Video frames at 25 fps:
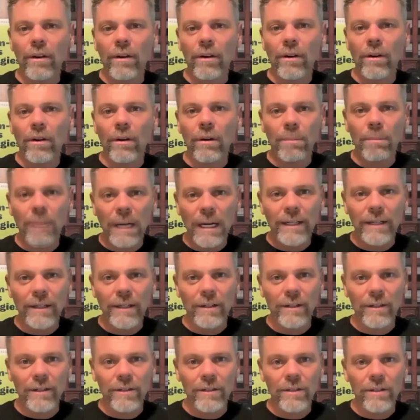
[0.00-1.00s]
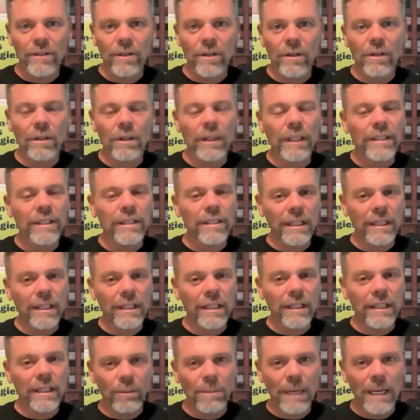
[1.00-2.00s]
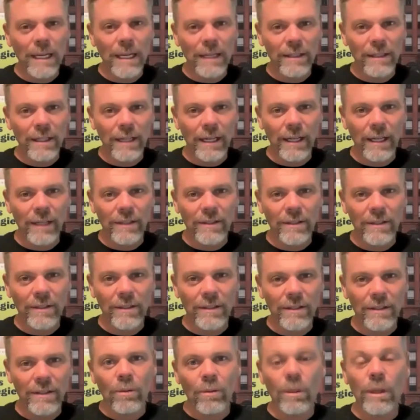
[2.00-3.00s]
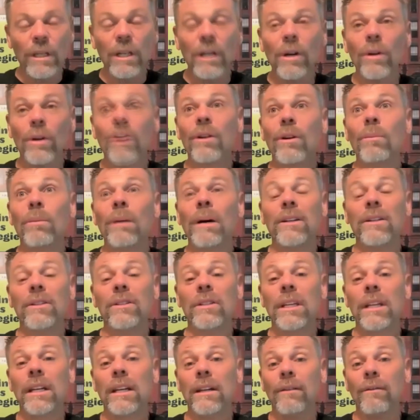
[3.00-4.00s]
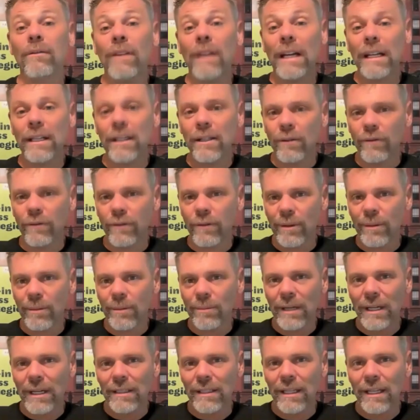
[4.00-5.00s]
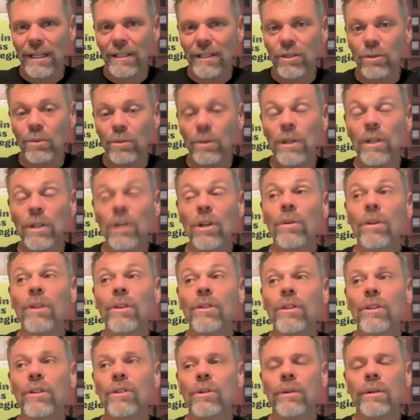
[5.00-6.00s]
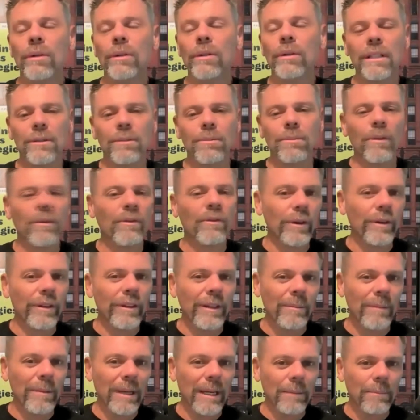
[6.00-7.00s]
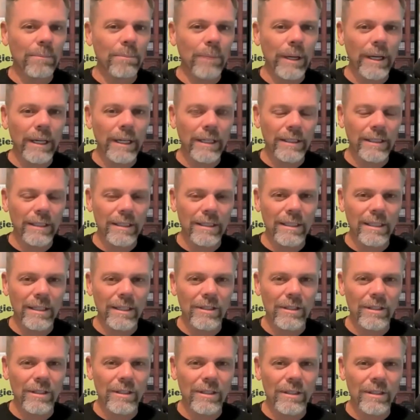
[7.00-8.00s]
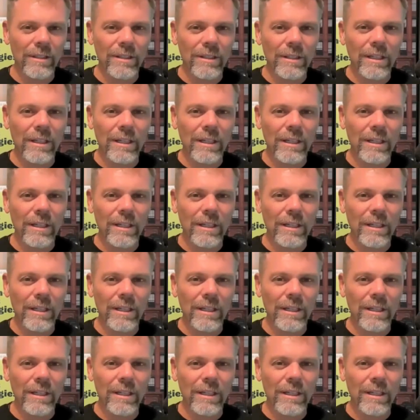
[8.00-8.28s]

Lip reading: our buyers are listening to our podcast. We know that our buyers are getting value from the podcast. We know that they're doing this before they make buying decisions.